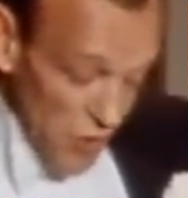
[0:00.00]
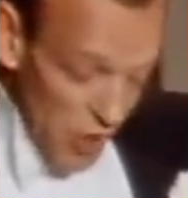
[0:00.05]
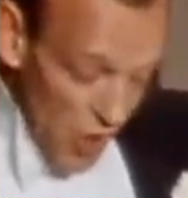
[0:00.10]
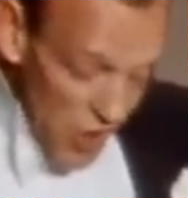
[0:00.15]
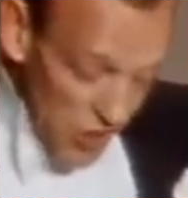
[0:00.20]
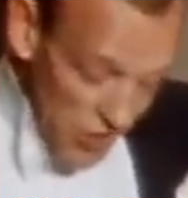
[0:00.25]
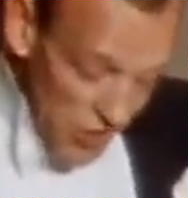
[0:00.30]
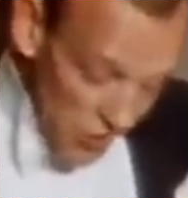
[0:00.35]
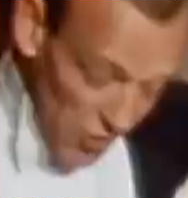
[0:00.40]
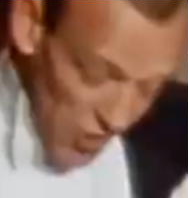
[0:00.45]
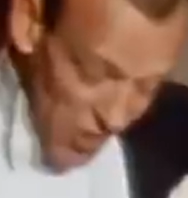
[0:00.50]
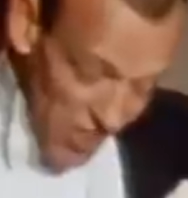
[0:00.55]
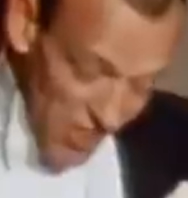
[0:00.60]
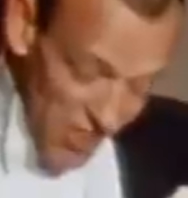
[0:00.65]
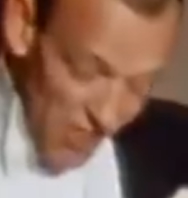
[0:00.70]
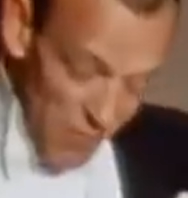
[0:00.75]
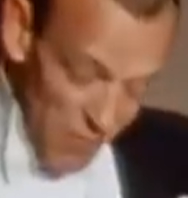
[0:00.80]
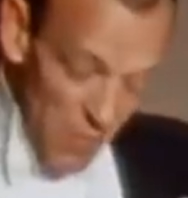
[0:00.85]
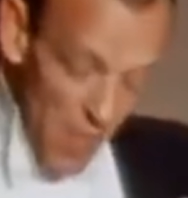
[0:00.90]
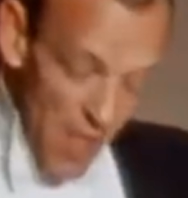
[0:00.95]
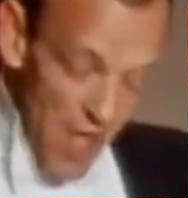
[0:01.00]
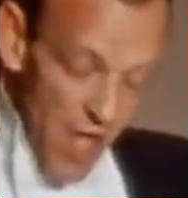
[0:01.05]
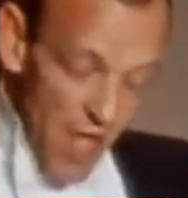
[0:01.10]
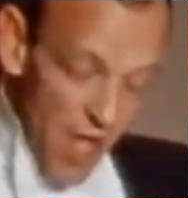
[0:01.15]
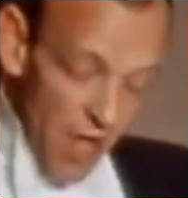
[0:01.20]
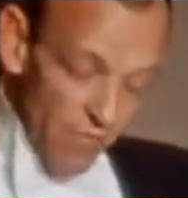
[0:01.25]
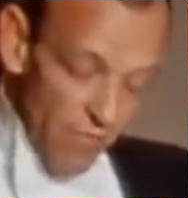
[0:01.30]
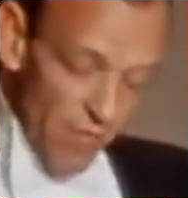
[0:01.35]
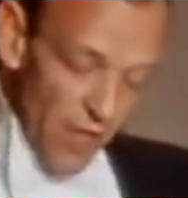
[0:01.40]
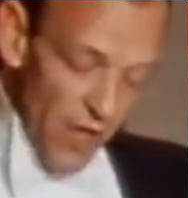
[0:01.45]
was also the year
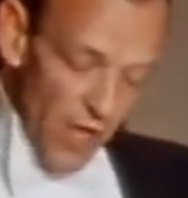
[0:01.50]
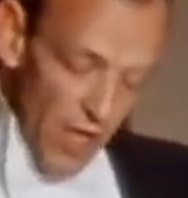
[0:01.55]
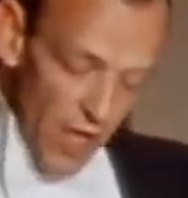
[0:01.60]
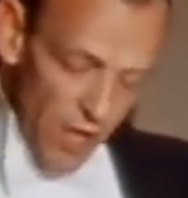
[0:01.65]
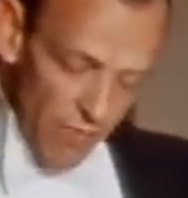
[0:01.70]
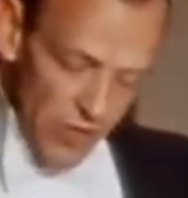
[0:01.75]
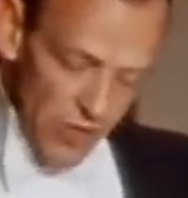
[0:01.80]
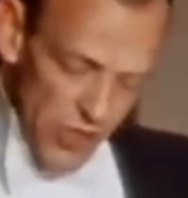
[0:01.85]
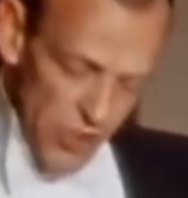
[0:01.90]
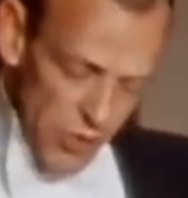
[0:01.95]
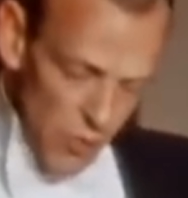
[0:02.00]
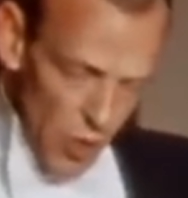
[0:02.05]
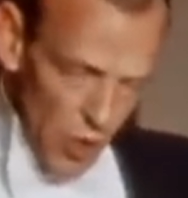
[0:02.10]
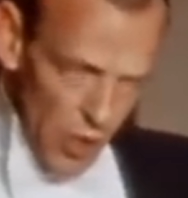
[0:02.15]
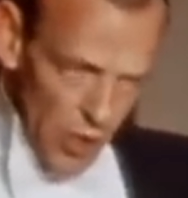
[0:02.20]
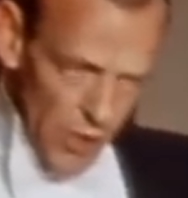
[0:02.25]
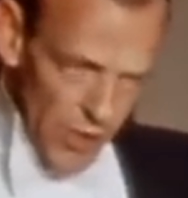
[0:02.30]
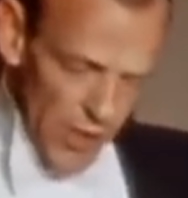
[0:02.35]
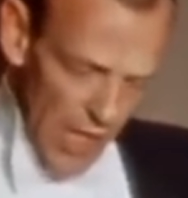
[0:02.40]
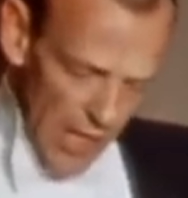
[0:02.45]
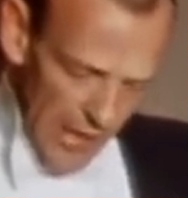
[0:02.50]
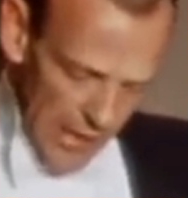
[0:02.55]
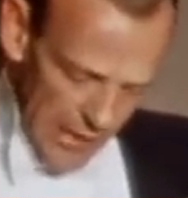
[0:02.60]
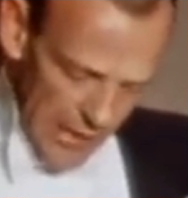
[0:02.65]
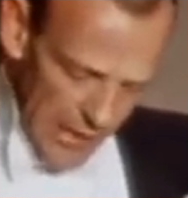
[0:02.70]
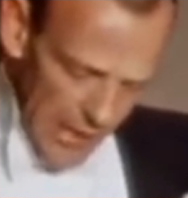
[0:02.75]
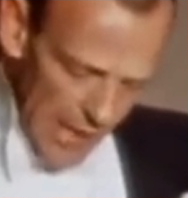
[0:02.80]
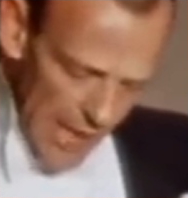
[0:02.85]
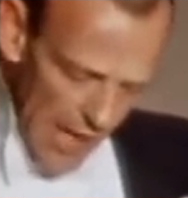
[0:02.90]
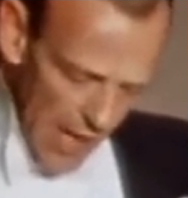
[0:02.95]
of, uh, of the small
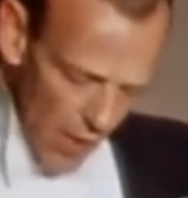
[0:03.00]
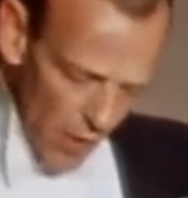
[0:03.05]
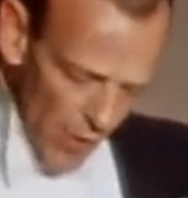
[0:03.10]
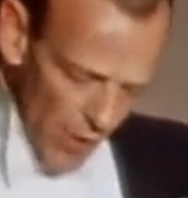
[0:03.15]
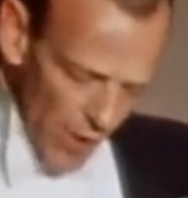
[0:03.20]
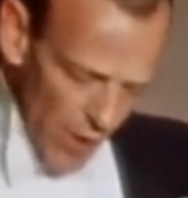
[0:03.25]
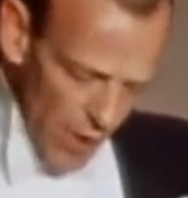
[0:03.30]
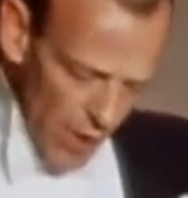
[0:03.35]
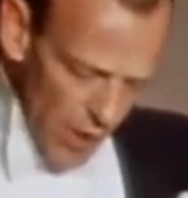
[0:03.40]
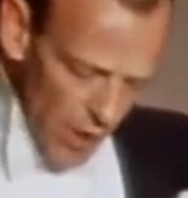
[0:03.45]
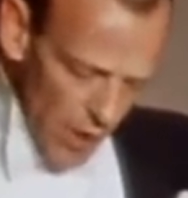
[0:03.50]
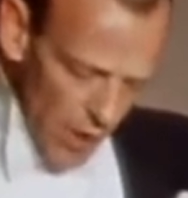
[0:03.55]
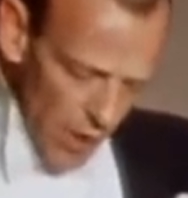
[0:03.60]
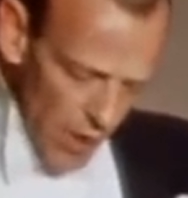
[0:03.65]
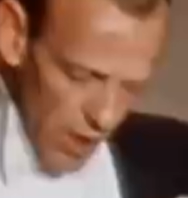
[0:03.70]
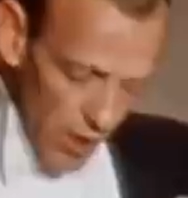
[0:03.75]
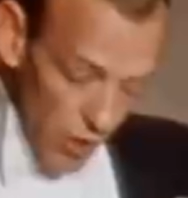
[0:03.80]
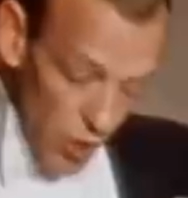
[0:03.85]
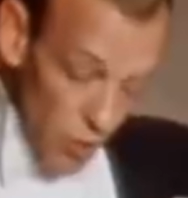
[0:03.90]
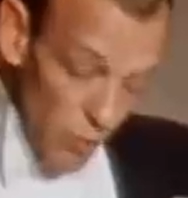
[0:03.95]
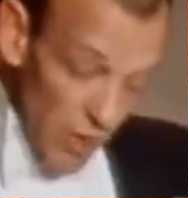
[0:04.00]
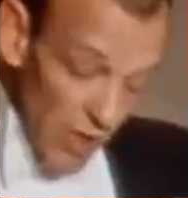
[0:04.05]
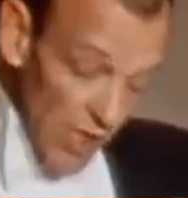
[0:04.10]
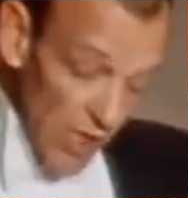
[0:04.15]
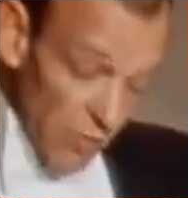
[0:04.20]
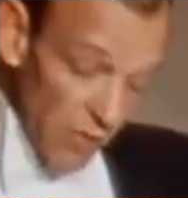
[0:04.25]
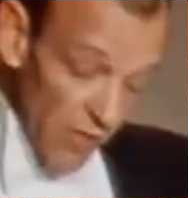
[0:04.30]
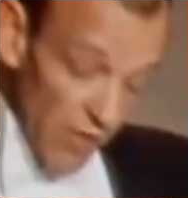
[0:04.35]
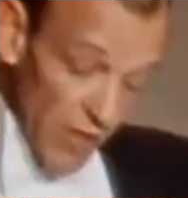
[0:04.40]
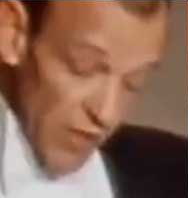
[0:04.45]
dark cloud. A new
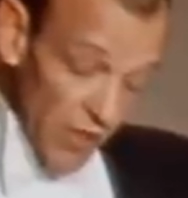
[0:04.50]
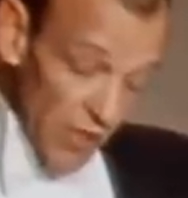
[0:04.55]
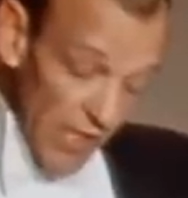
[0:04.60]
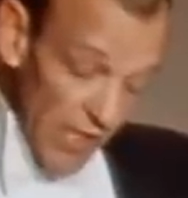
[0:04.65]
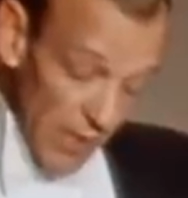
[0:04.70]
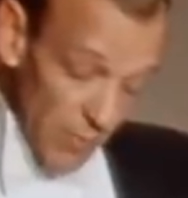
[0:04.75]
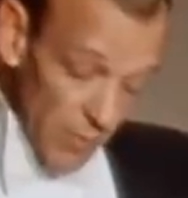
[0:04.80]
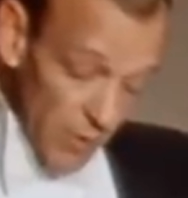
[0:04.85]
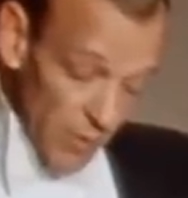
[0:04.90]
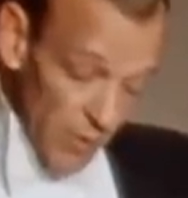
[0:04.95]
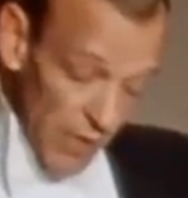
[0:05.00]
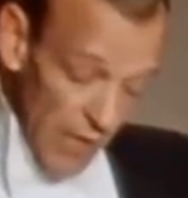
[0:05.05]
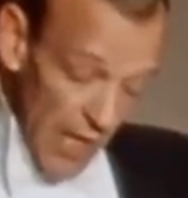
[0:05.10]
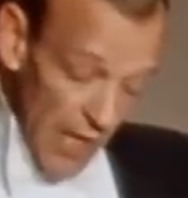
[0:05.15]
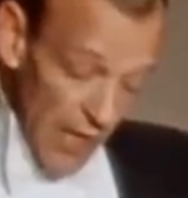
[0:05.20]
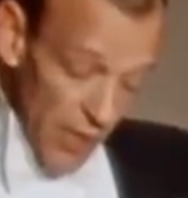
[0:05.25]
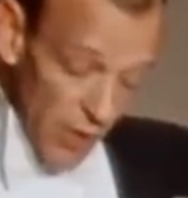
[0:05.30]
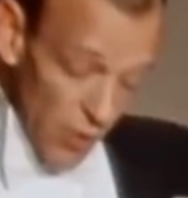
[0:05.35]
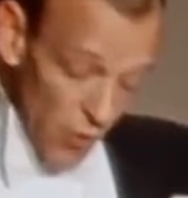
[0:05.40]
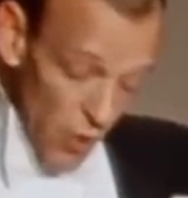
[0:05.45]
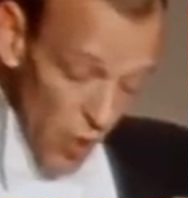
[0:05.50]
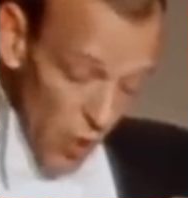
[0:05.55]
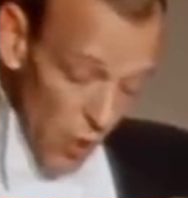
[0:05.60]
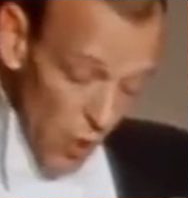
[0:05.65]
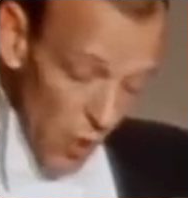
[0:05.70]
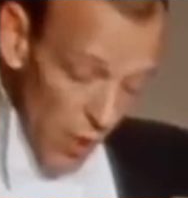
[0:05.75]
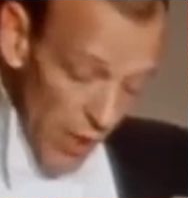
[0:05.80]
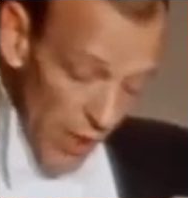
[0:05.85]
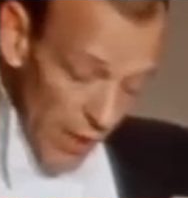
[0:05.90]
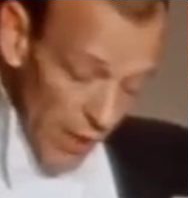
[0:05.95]
medium of entertainment began to
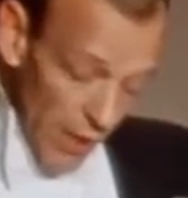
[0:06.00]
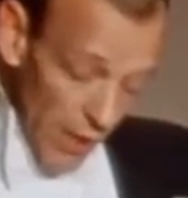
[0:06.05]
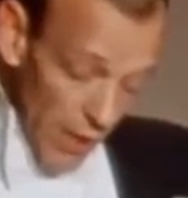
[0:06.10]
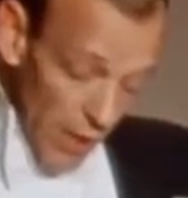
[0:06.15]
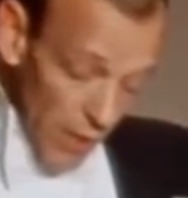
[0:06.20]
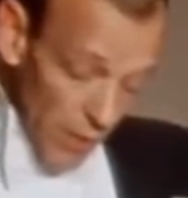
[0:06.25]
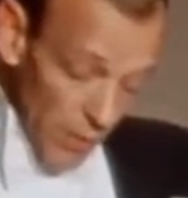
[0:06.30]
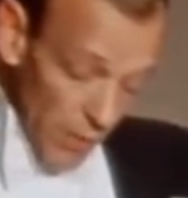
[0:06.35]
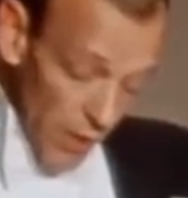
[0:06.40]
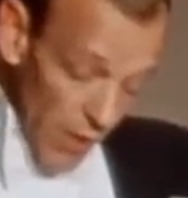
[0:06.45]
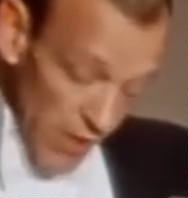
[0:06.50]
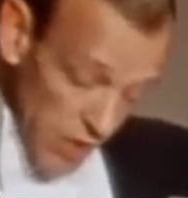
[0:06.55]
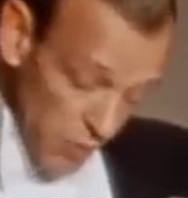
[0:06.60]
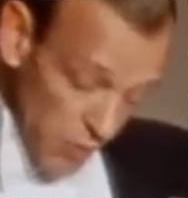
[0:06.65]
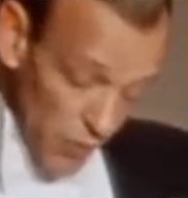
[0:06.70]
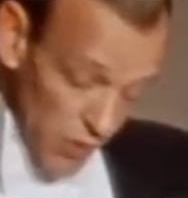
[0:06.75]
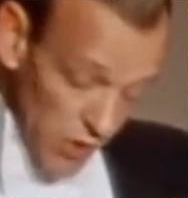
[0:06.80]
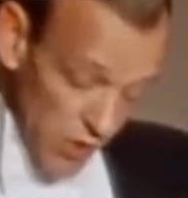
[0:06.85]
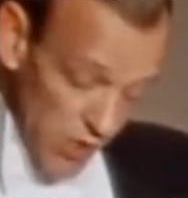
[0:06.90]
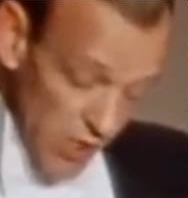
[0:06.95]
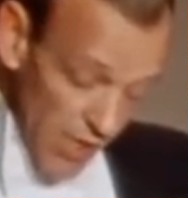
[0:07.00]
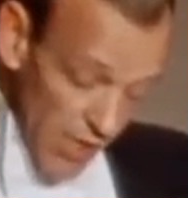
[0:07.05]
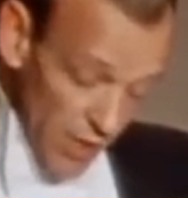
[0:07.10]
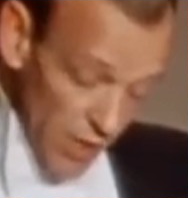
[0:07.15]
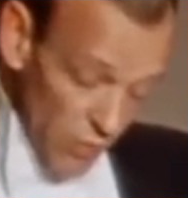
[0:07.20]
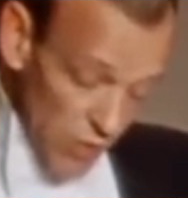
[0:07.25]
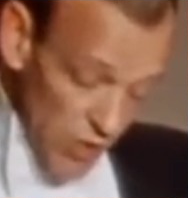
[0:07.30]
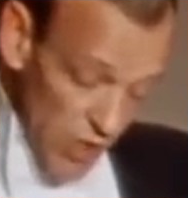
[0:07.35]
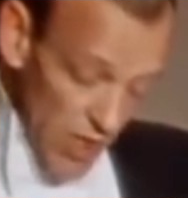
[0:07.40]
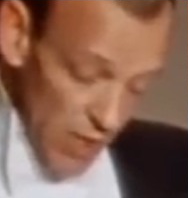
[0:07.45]
grow, and uh, experts said
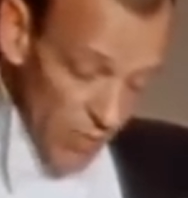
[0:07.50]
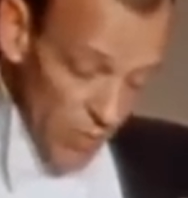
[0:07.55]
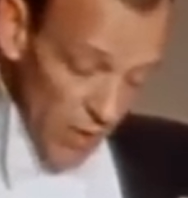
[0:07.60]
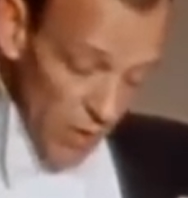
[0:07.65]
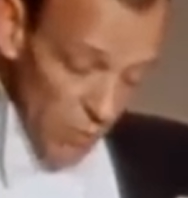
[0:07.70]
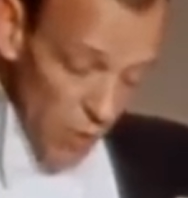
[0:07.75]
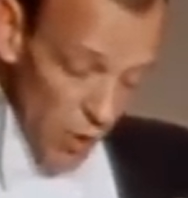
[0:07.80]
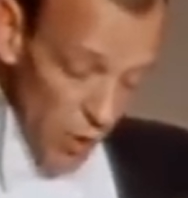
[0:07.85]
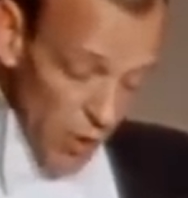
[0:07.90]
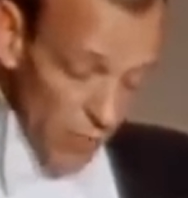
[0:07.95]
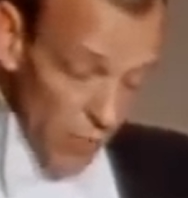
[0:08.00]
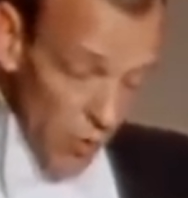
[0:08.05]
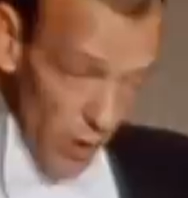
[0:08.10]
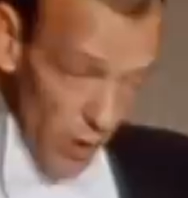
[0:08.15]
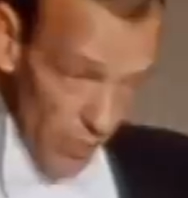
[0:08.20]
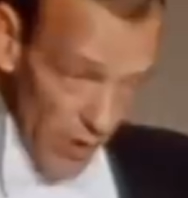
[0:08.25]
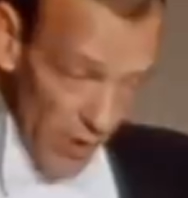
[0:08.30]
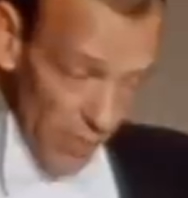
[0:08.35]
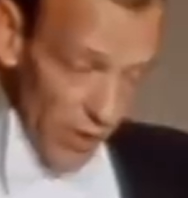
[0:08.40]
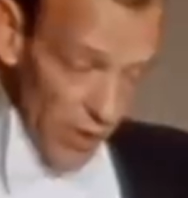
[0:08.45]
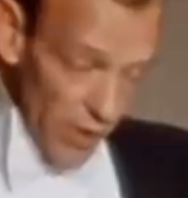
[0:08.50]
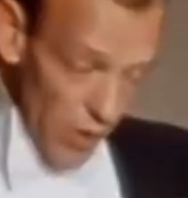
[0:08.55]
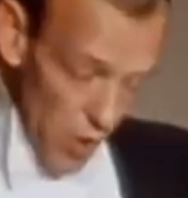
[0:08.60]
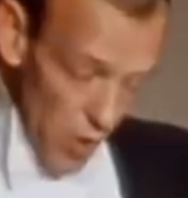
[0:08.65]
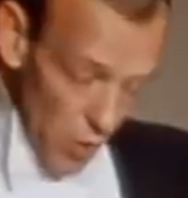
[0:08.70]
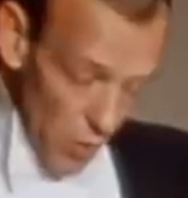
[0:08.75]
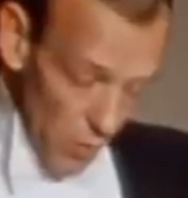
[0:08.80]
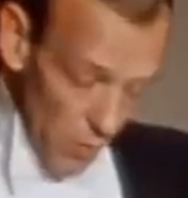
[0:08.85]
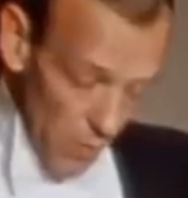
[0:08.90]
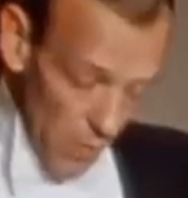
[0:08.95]
it was keeping more and more people at
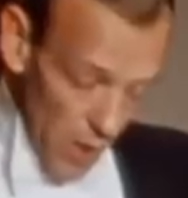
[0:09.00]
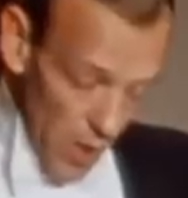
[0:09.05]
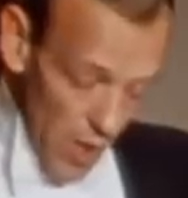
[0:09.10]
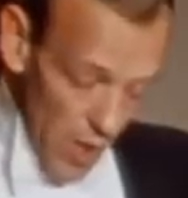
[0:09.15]
home.